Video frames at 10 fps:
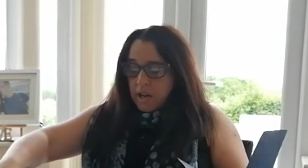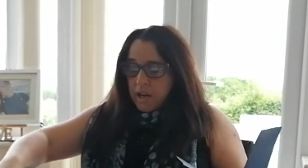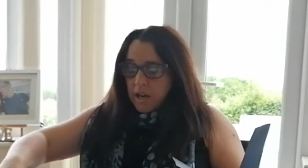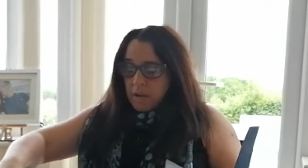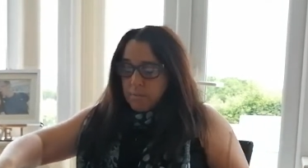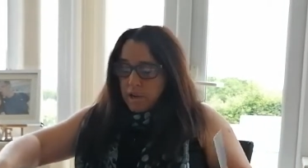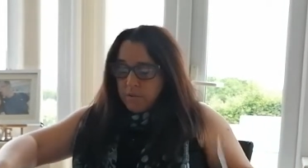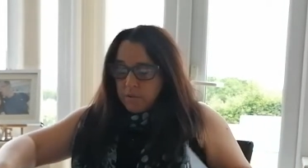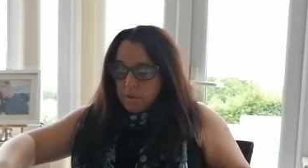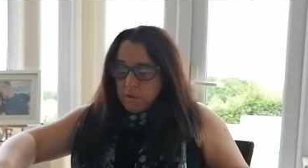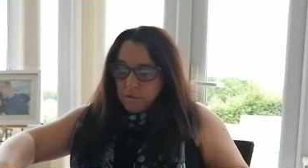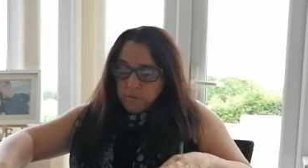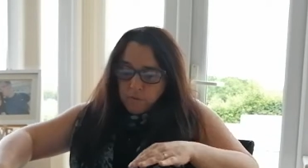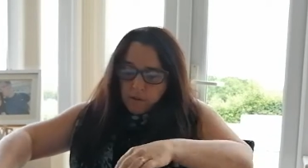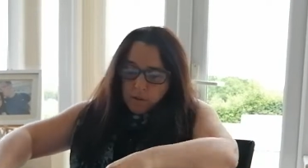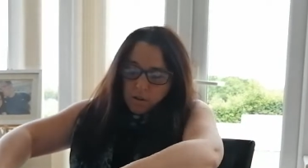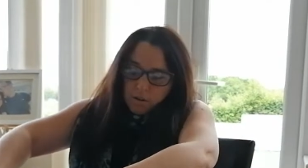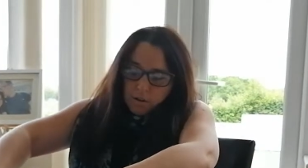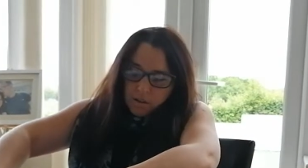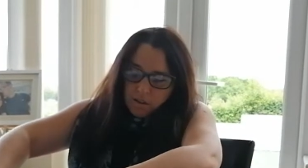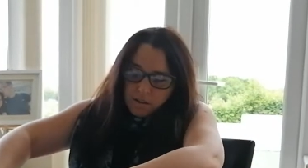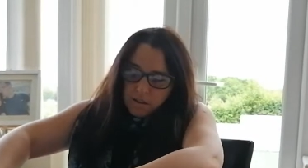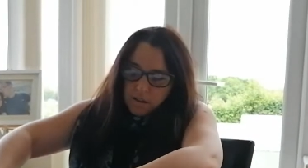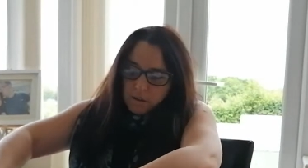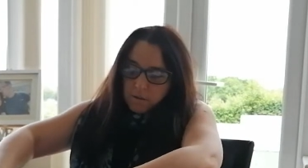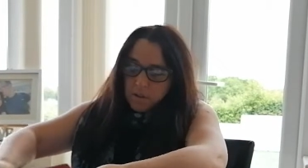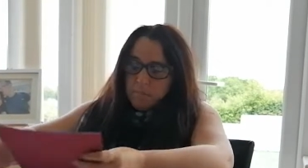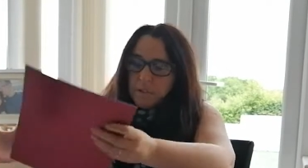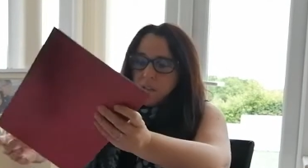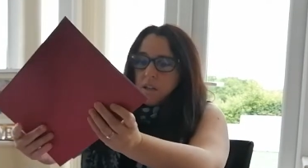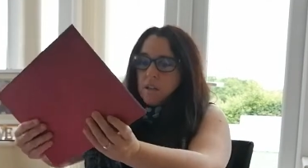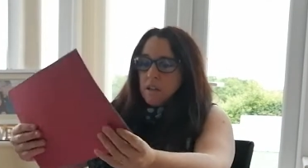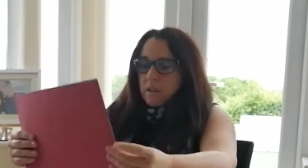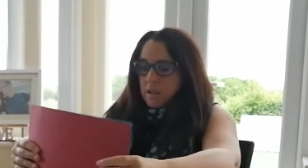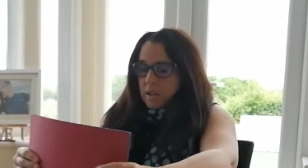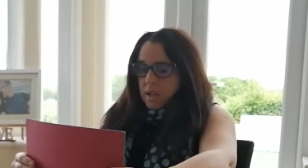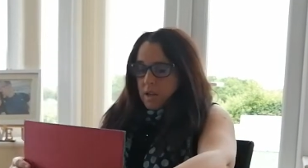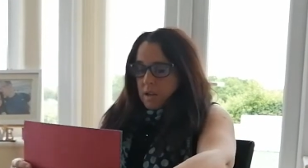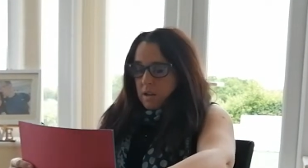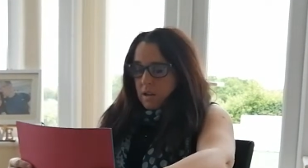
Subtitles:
I've got a few nice coloured bits of card there.